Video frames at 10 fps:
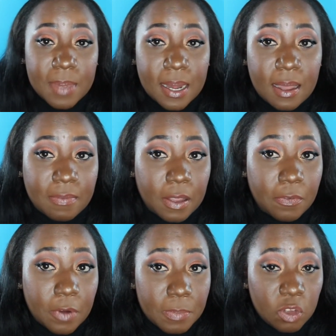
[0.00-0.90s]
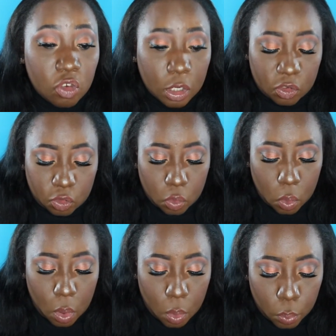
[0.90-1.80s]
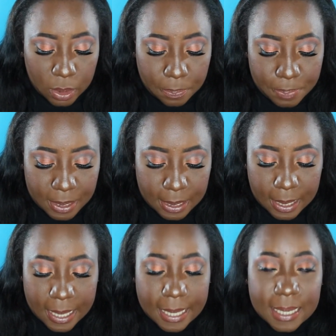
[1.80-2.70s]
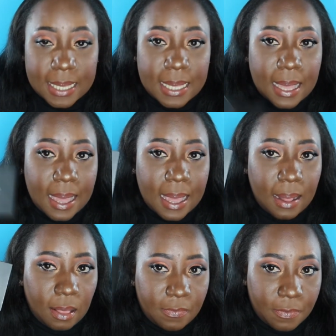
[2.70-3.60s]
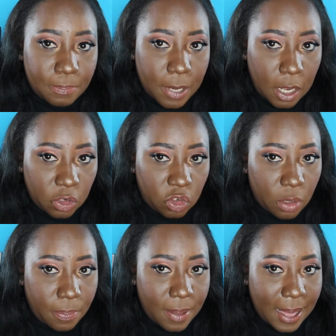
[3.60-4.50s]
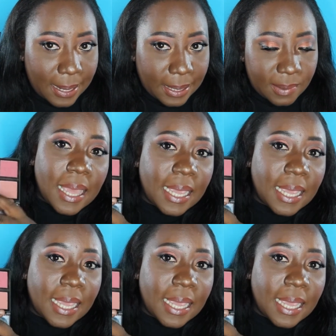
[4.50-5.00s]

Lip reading: been loving from the drugstore would be the e.l.f. blush palette.